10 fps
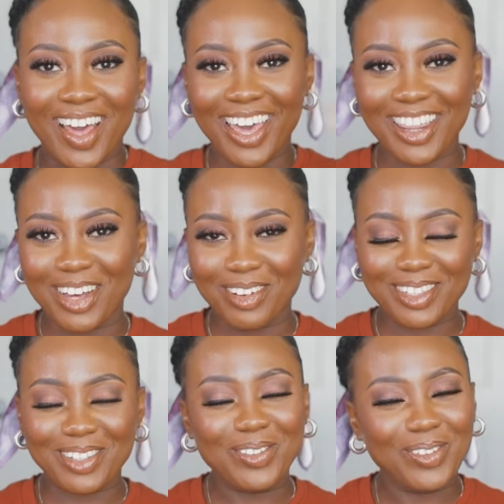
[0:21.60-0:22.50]

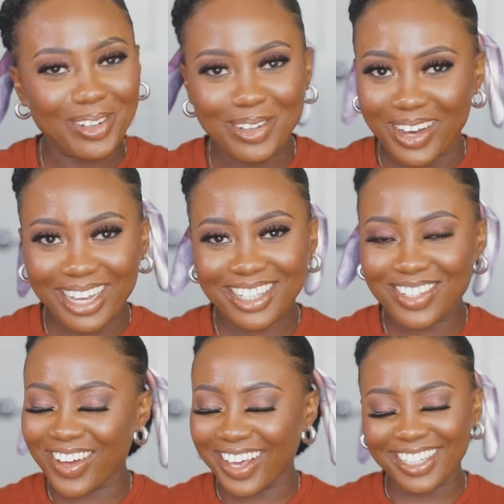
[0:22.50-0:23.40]
Hello, welcome back to
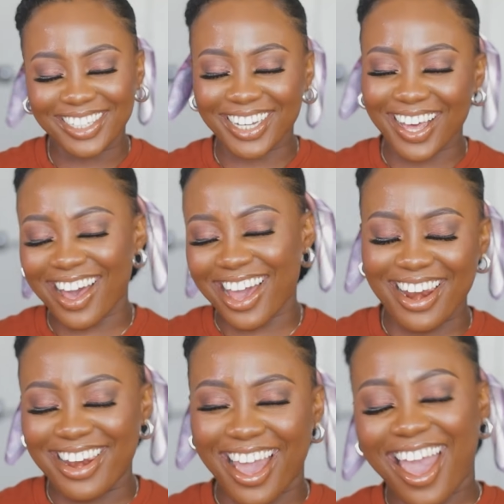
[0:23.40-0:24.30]
my
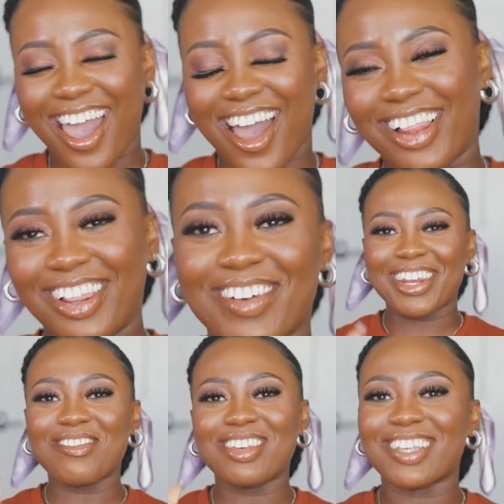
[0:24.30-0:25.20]
channel. My
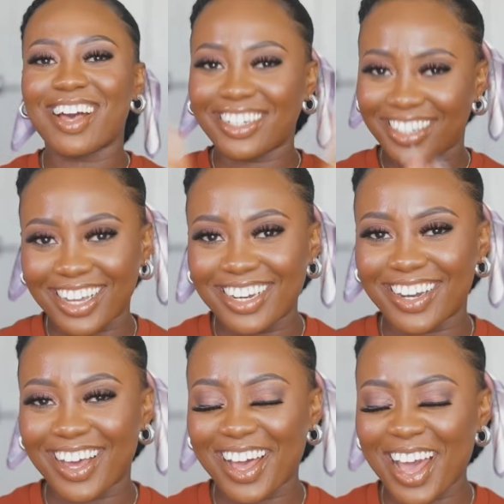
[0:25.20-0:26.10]
name is
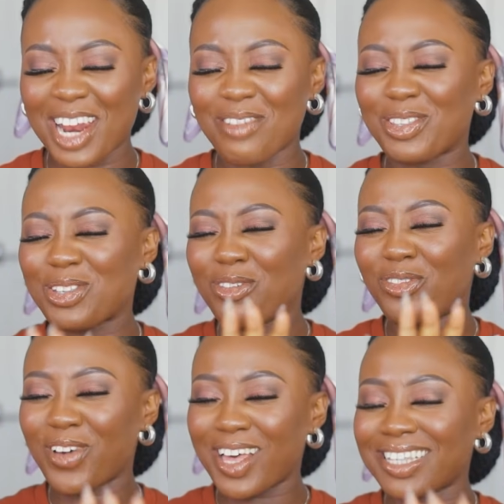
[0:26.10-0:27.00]
Adanna, and if it's your
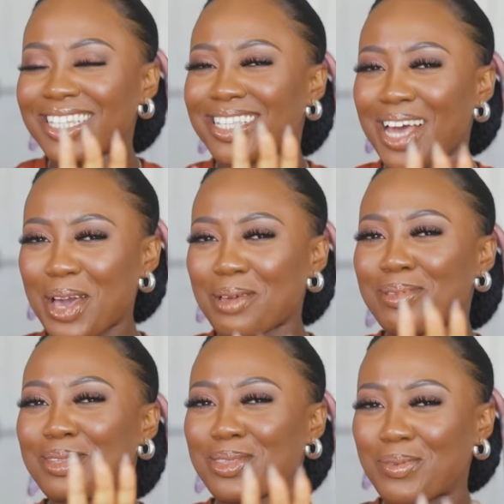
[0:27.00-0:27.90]
first
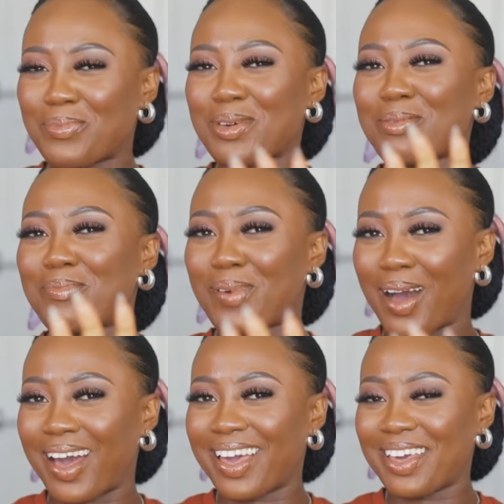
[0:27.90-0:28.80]
time stopping
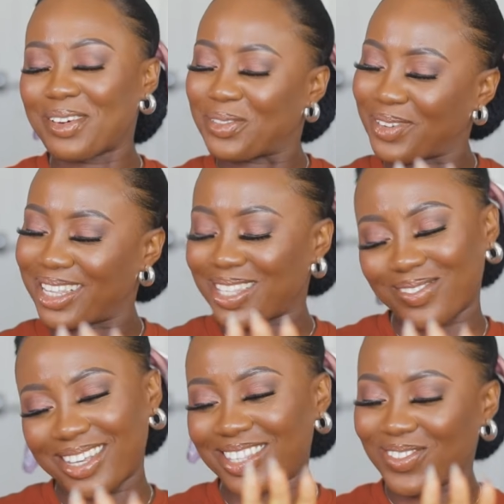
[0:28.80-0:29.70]
by. Wait,
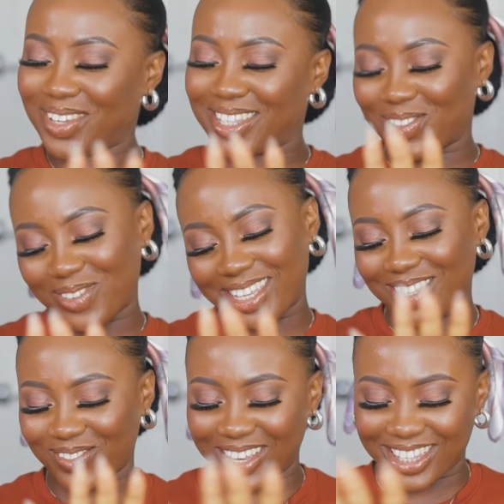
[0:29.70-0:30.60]
wait, wait,
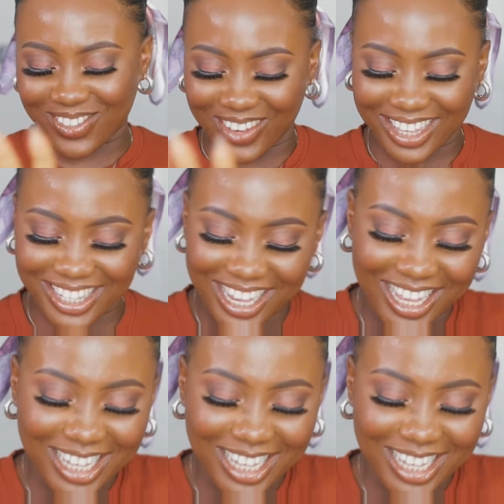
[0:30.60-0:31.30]
wait, wait, wait.